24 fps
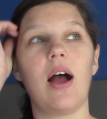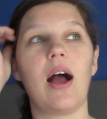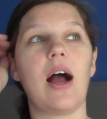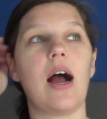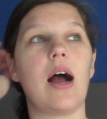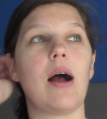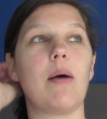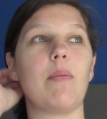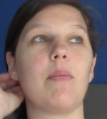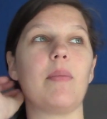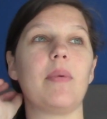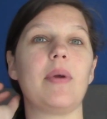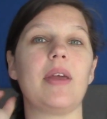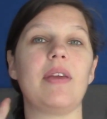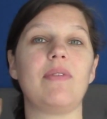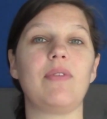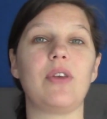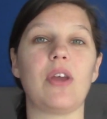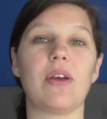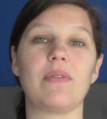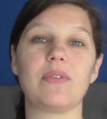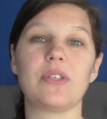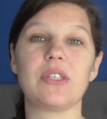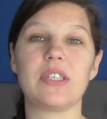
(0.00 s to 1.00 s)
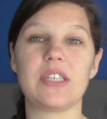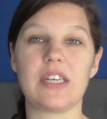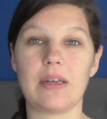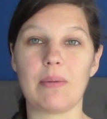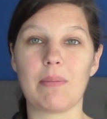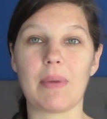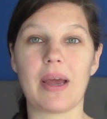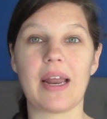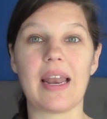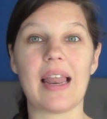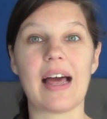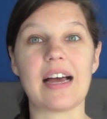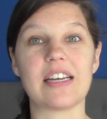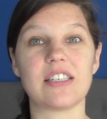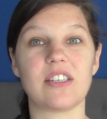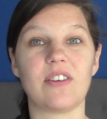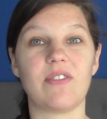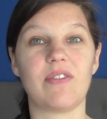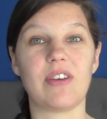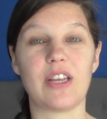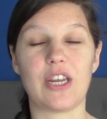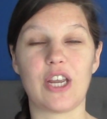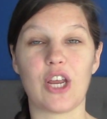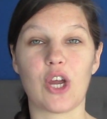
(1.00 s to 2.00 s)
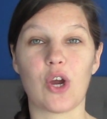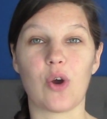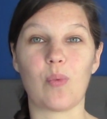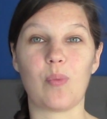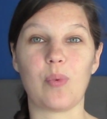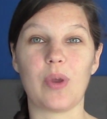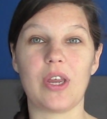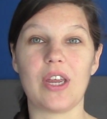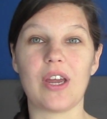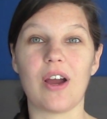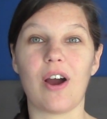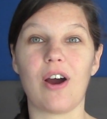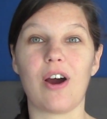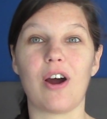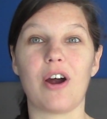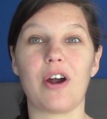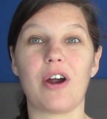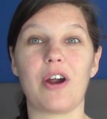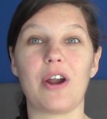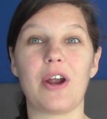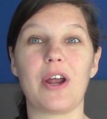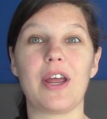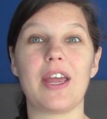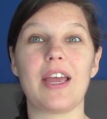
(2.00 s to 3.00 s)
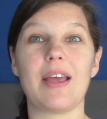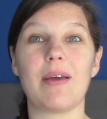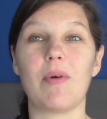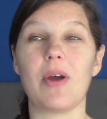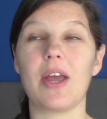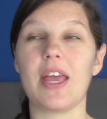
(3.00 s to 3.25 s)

If you have seen my last video, we are